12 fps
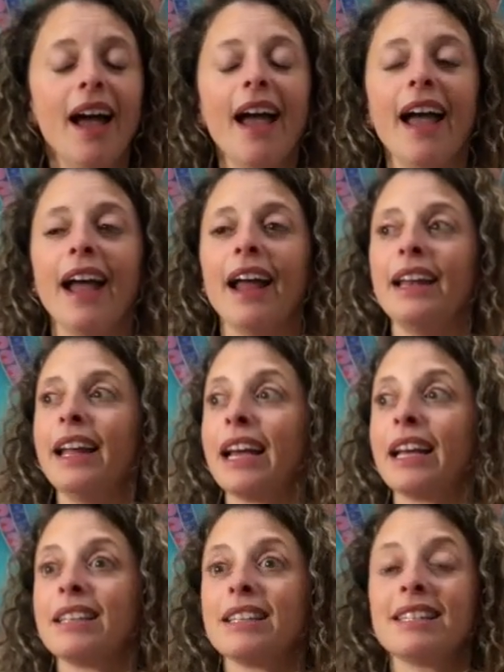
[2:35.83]
And
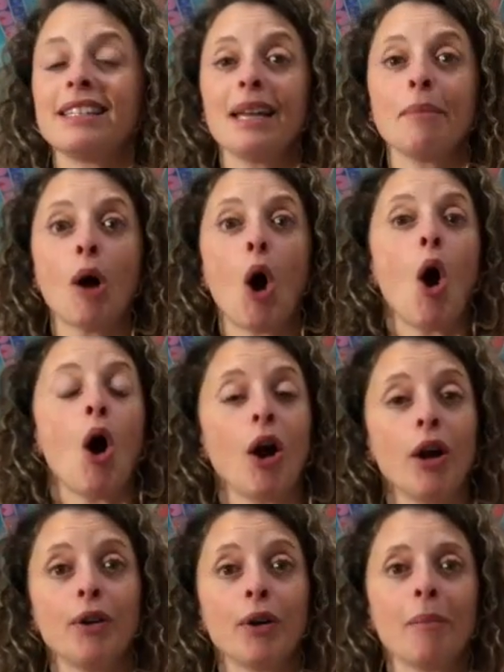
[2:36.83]
it could seem
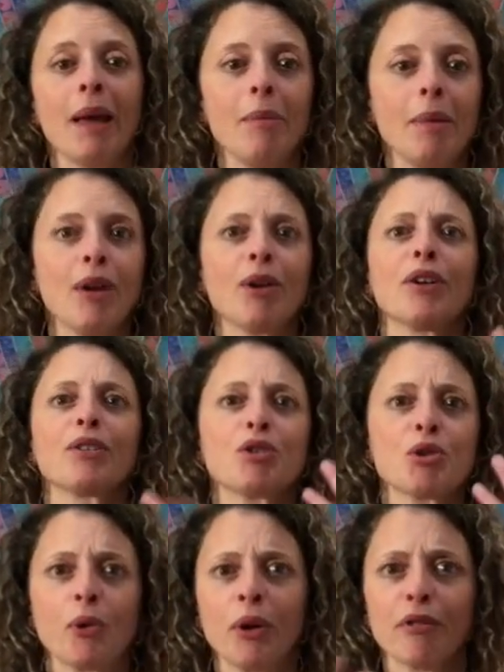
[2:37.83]
hard, or maybe you're
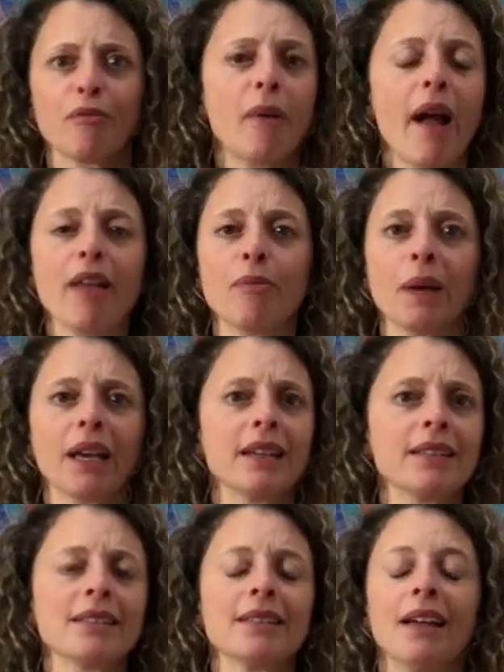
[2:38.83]
short of breath
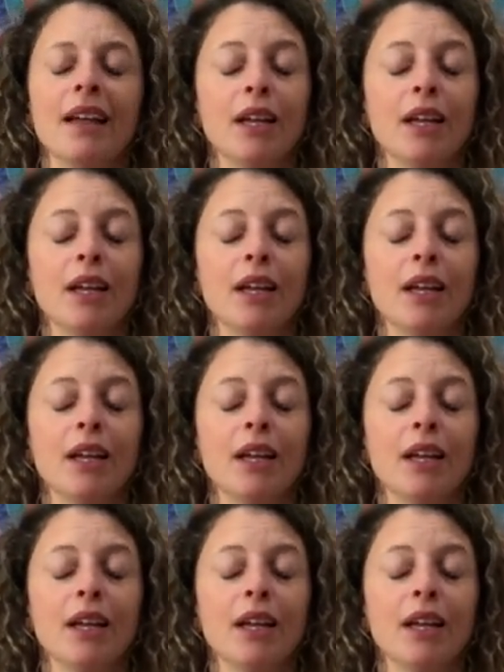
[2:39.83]
because